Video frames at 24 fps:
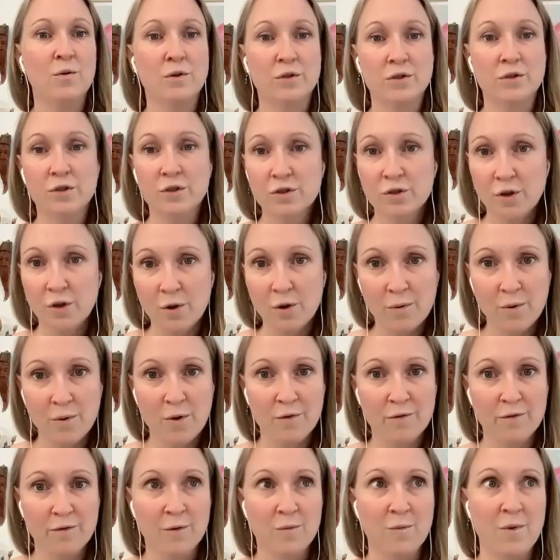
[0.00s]
or so
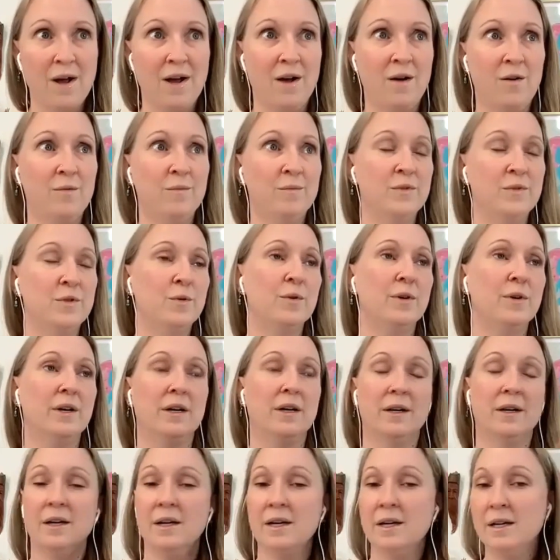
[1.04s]
overwhelmed,
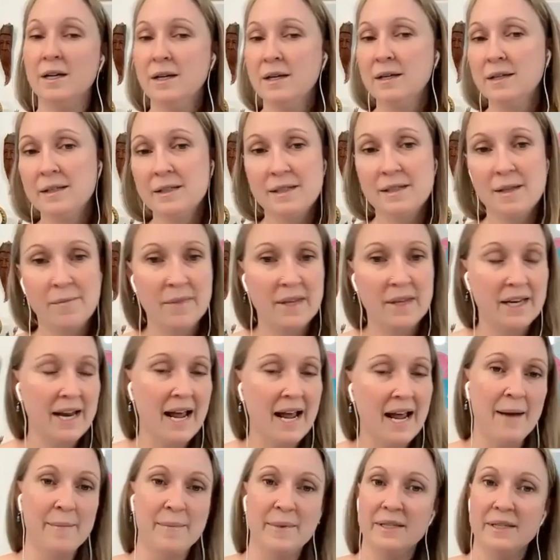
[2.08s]
or something
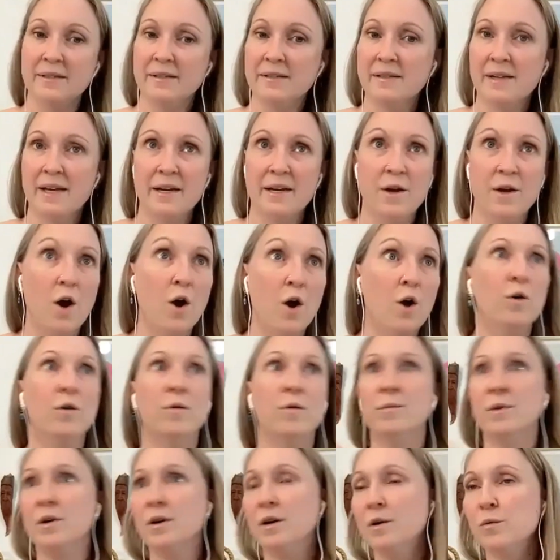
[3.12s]
happened at
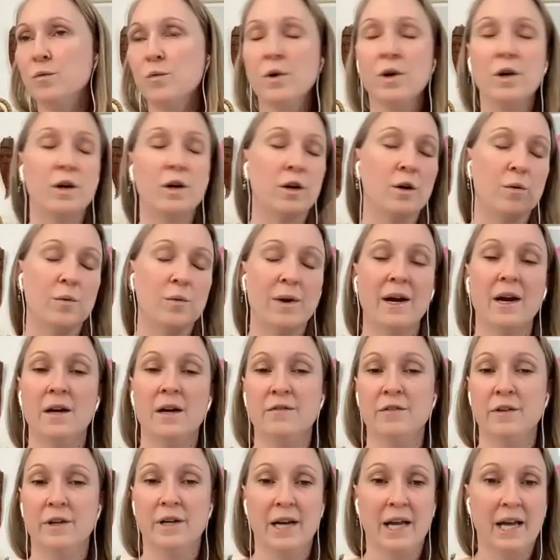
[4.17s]
home or at work or
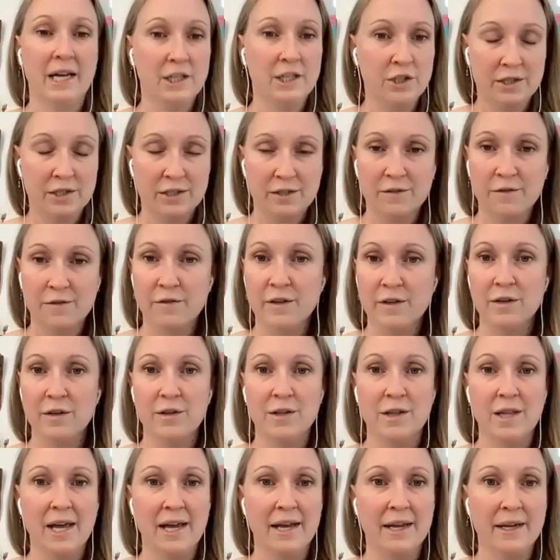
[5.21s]
wherever, and I just
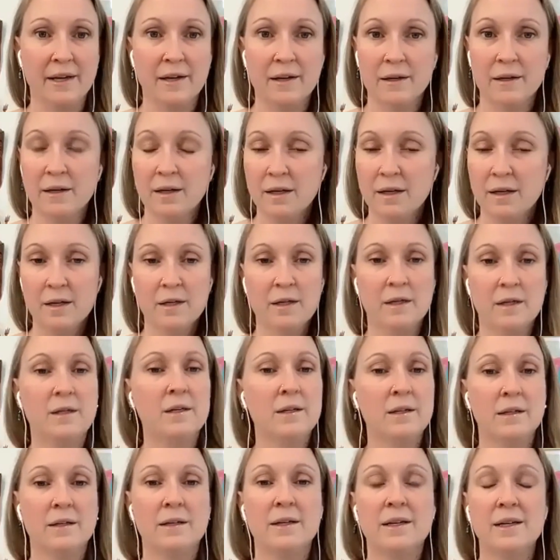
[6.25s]
feel like
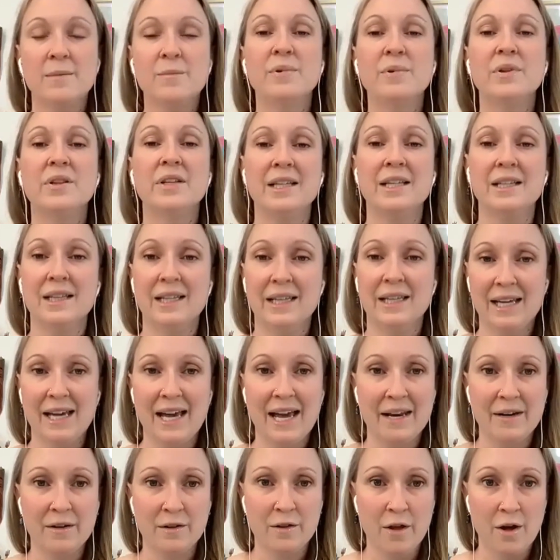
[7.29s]
completely
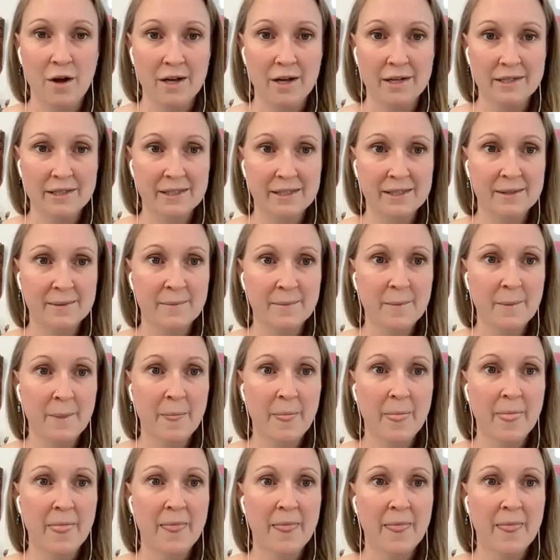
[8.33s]
at a loss.